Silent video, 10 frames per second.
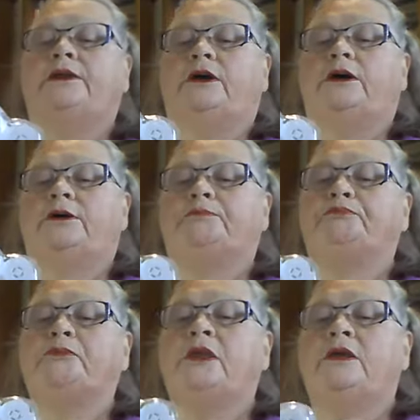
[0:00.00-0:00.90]

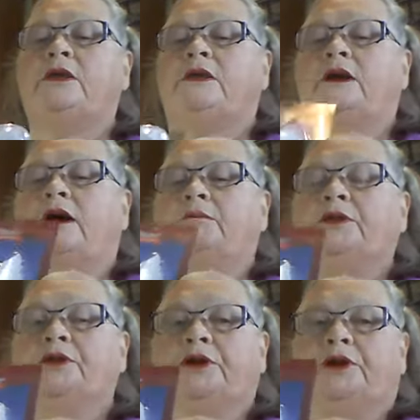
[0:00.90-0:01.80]
um, I'm
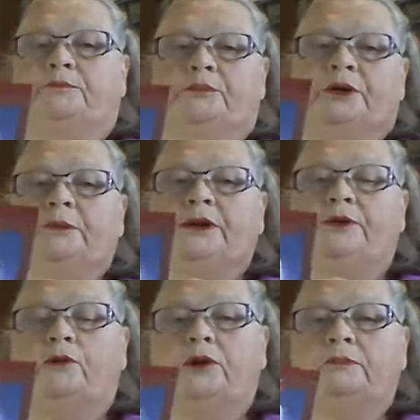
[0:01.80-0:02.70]
either going to put them in
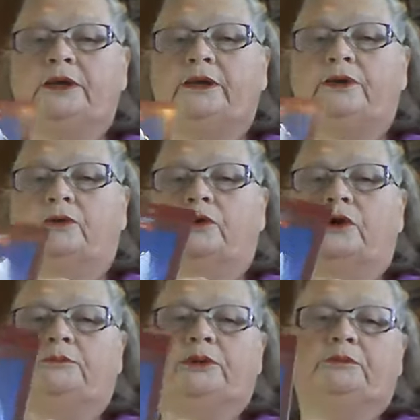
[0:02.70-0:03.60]
an ornament, or
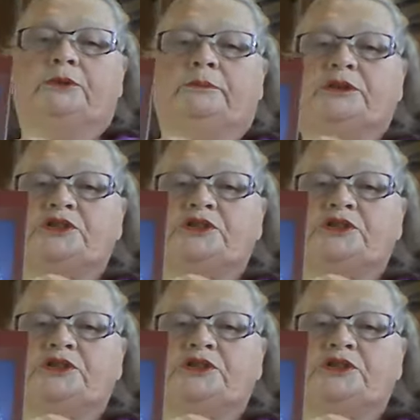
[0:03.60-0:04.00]
I'm going to put them in a